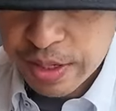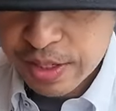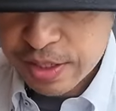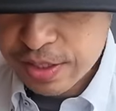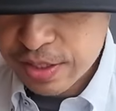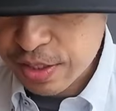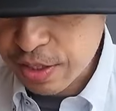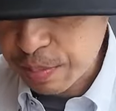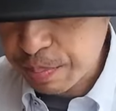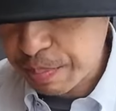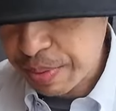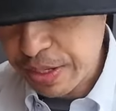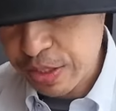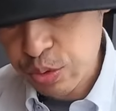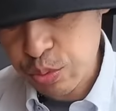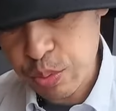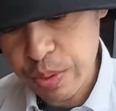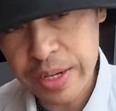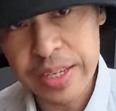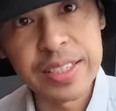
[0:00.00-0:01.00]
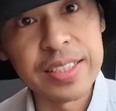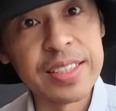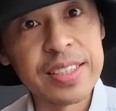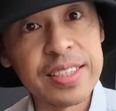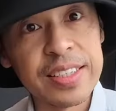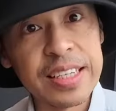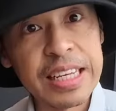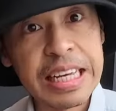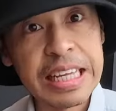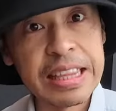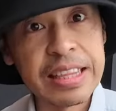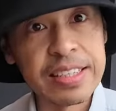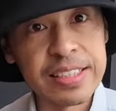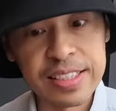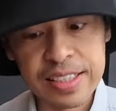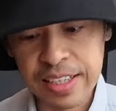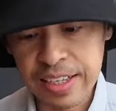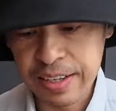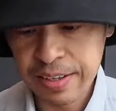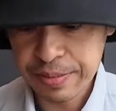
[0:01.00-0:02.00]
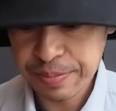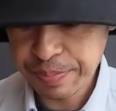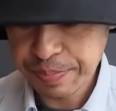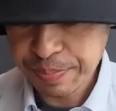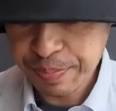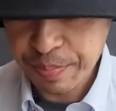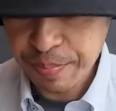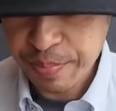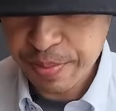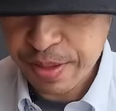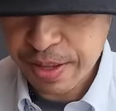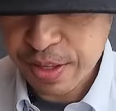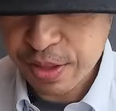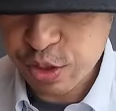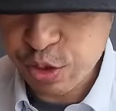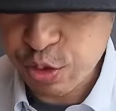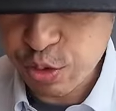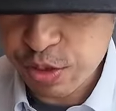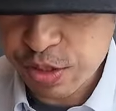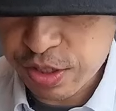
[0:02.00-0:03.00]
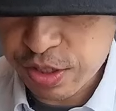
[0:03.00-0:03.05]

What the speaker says: is the best way to eat this thing? Do you